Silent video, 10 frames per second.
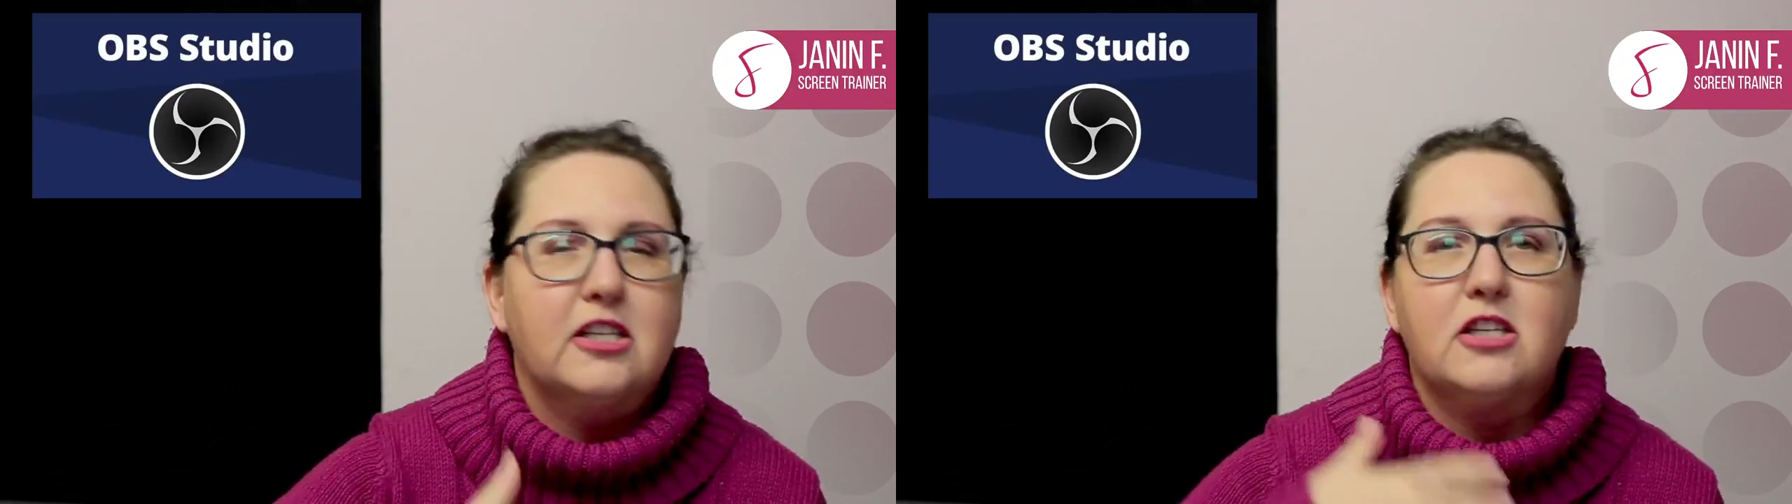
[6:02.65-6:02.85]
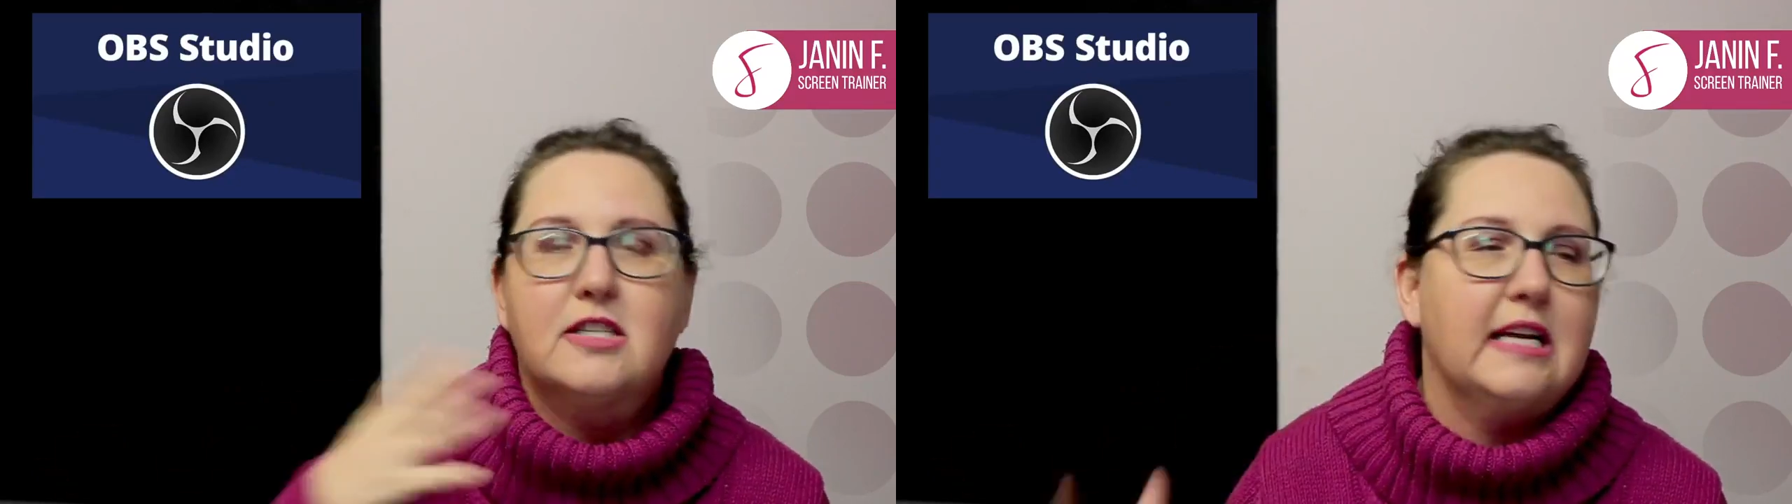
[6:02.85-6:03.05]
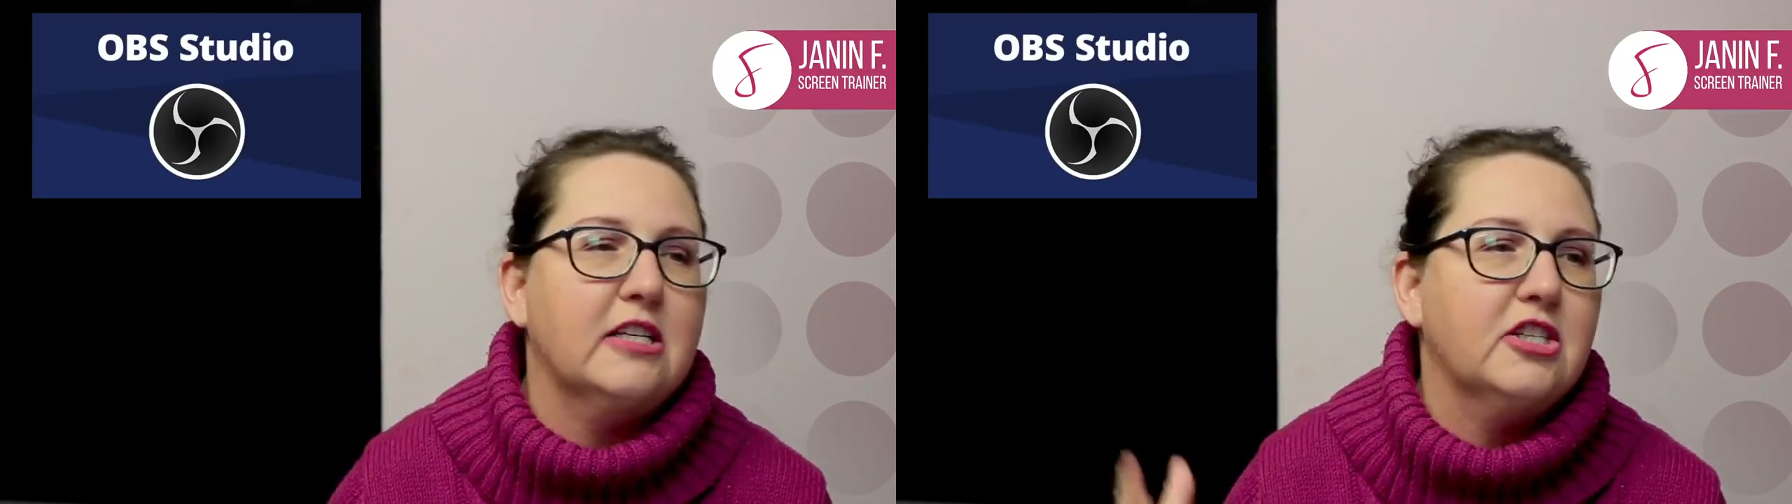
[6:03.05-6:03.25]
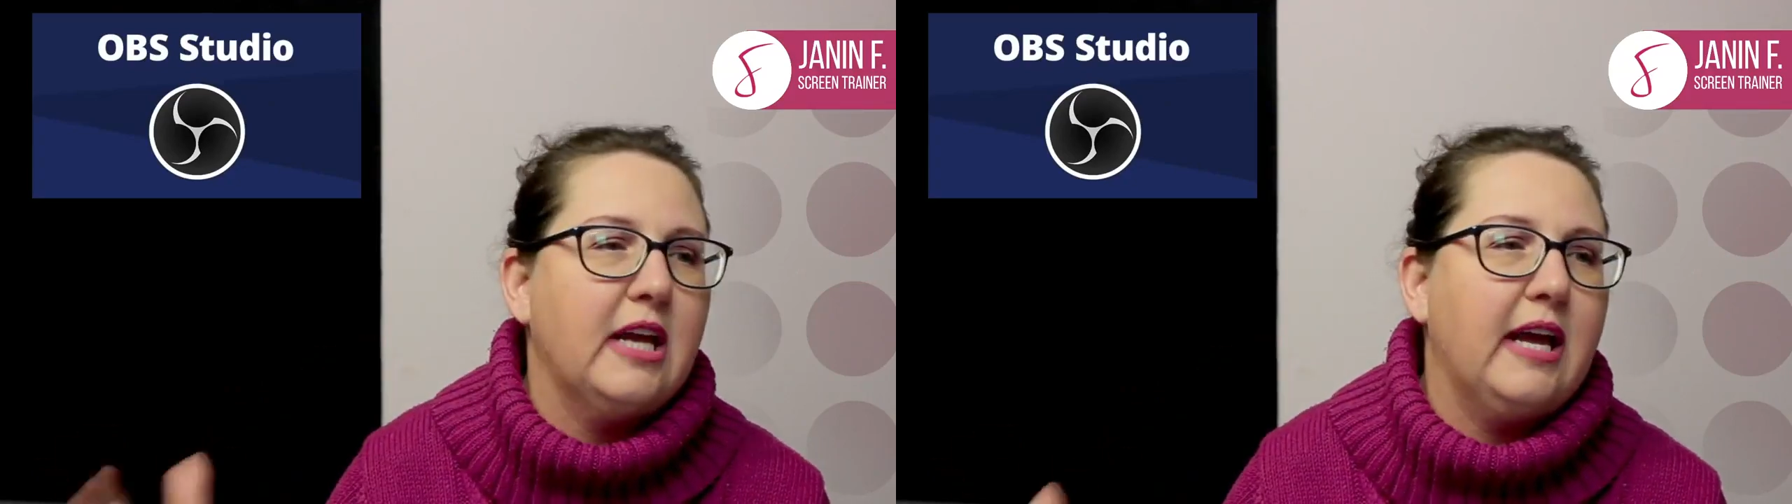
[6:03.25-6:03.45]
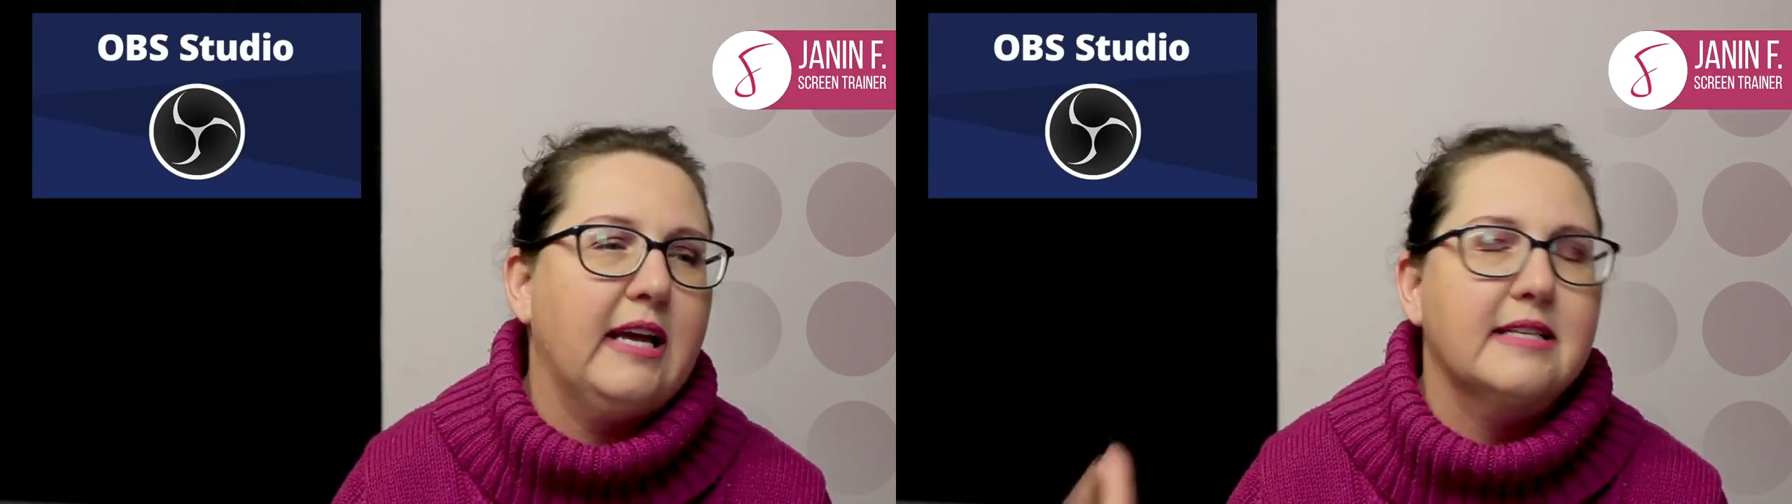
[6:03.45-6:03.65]
such
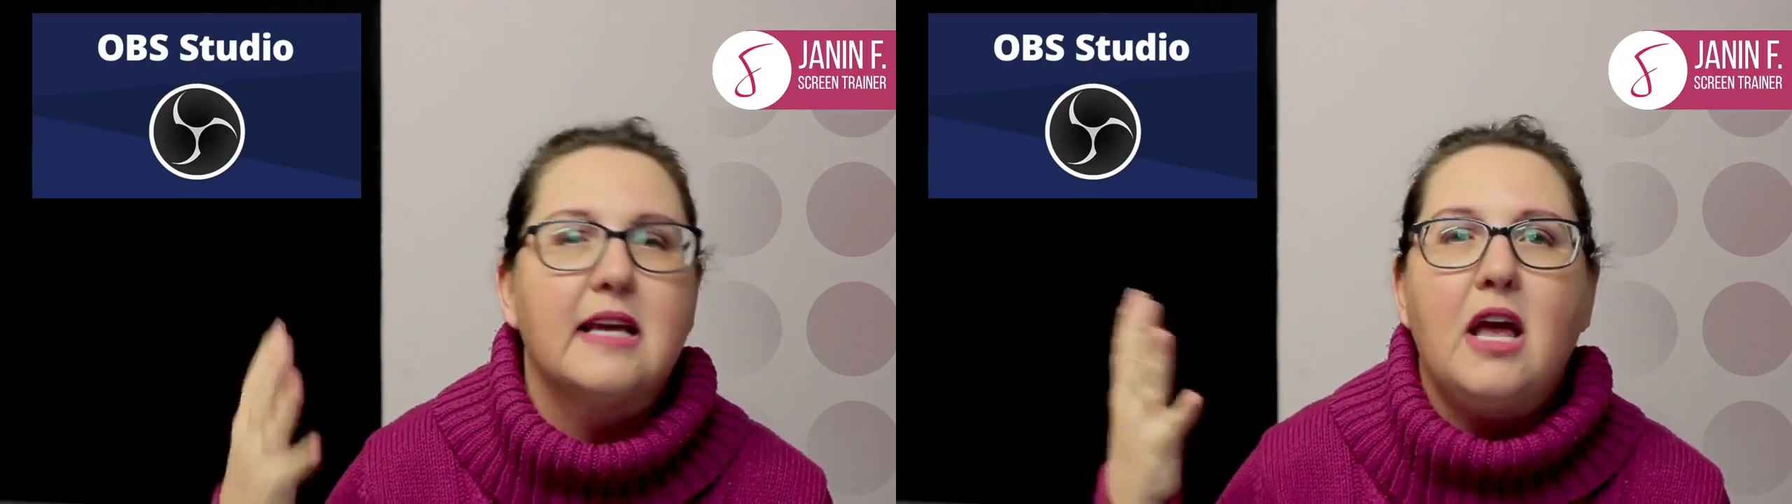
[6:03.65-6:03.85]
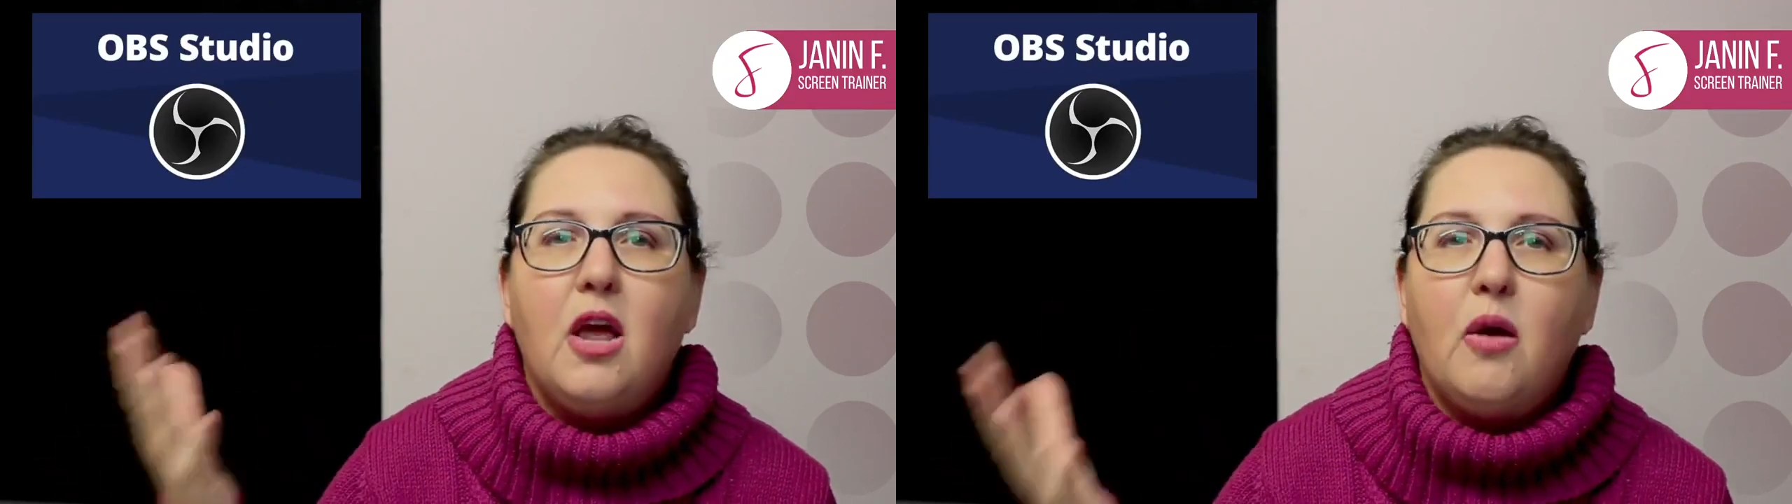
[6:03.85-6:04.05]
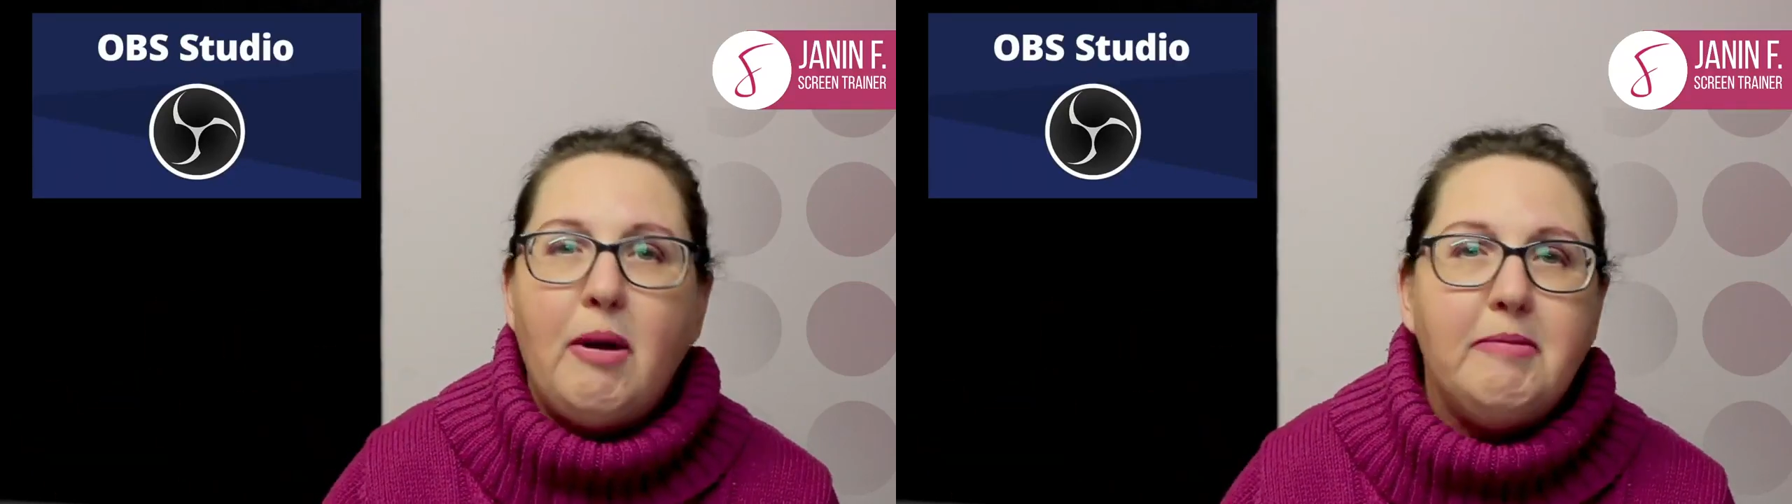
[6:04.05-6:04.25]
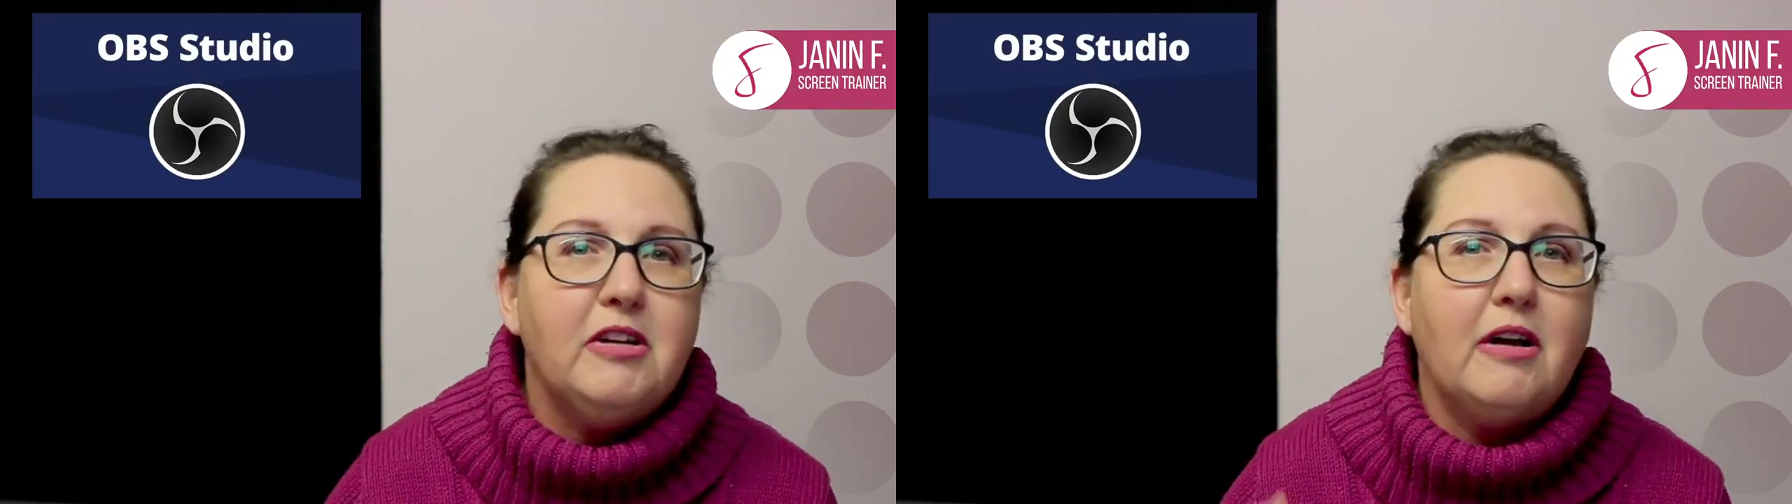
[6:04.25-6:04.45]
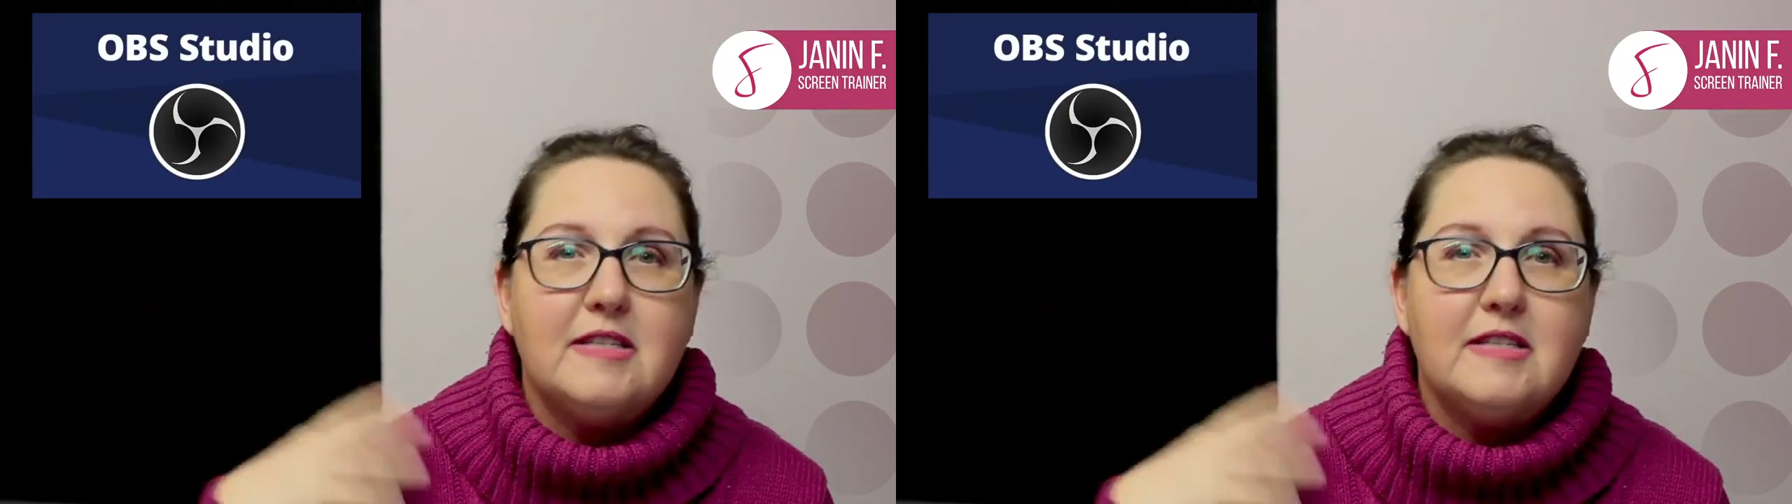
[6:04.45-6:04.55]
as webinars and